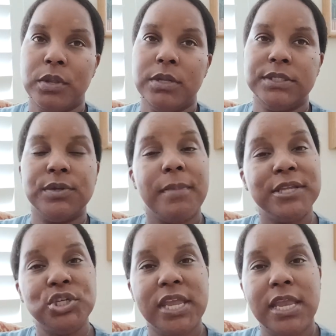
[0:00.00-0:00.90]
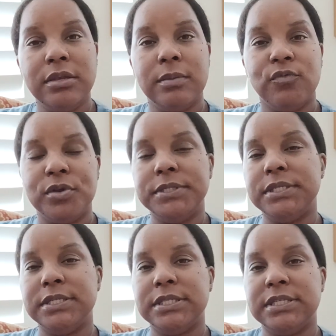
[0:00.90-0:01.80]
So Magic Kingdom, for
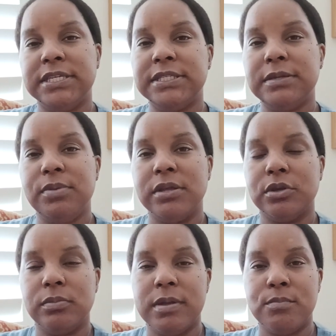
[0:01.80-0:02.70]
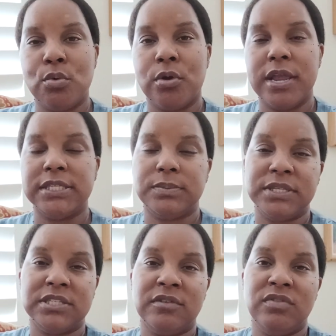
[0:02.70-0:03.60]
instance, tends to be a little bit more
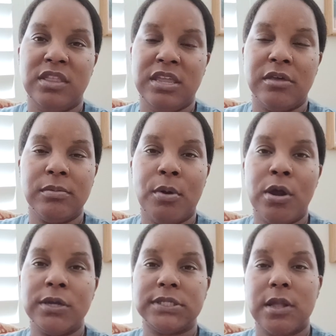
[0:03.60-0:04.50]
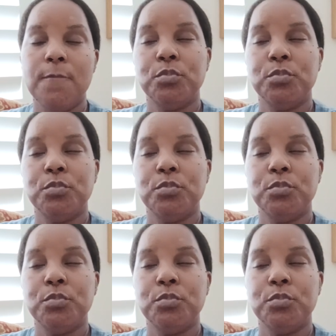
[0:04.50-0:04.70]
expensive than the other parks,